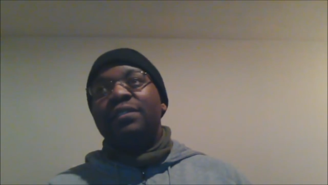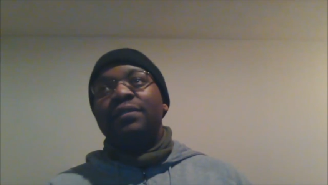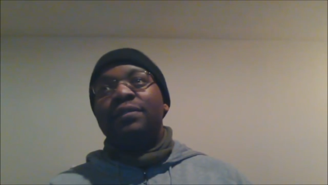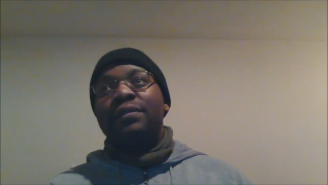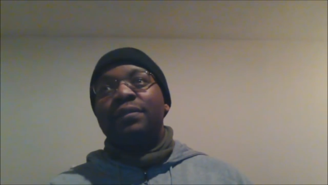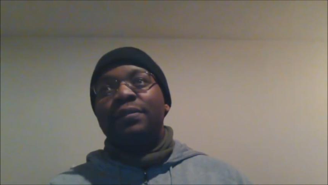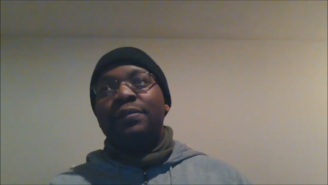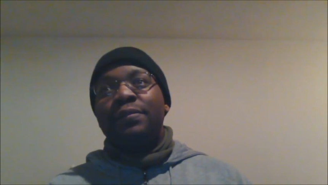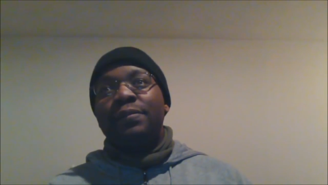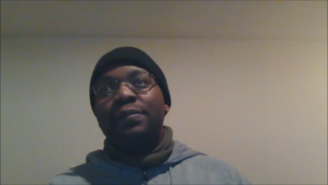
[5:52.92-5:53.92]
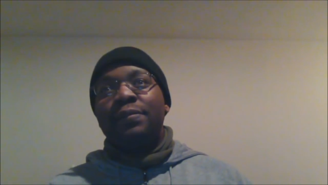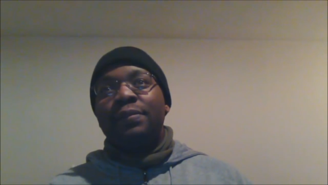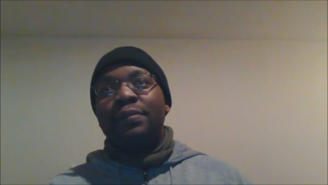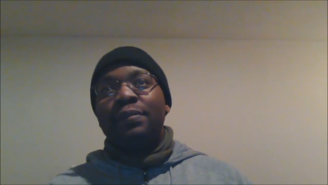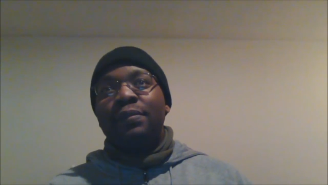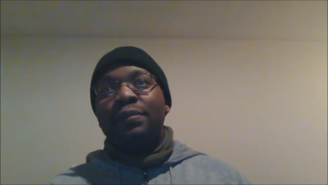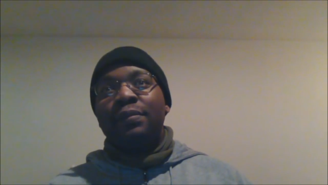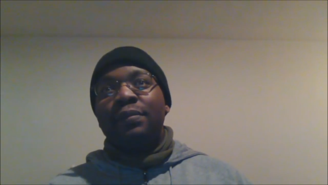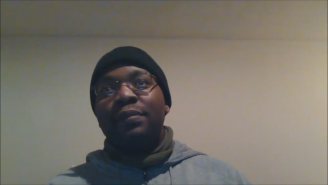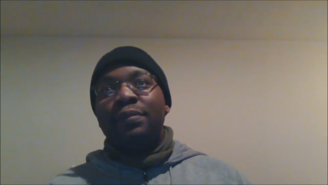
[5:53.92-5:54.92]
No one is speaking in this clip.